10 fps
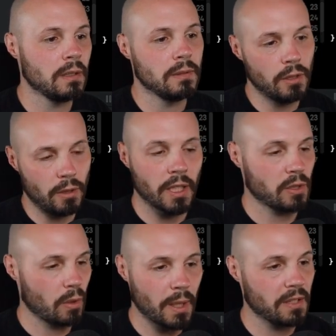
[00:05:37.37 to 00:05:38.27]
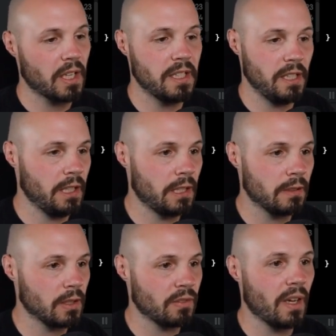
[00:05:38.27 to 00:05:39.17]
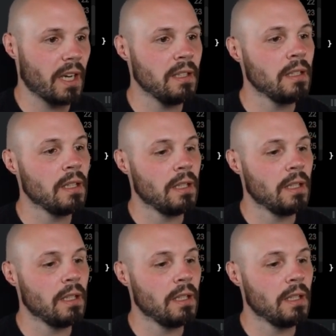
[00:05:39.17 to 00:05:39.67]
No, okay, so I'm not signed in here. That's fine.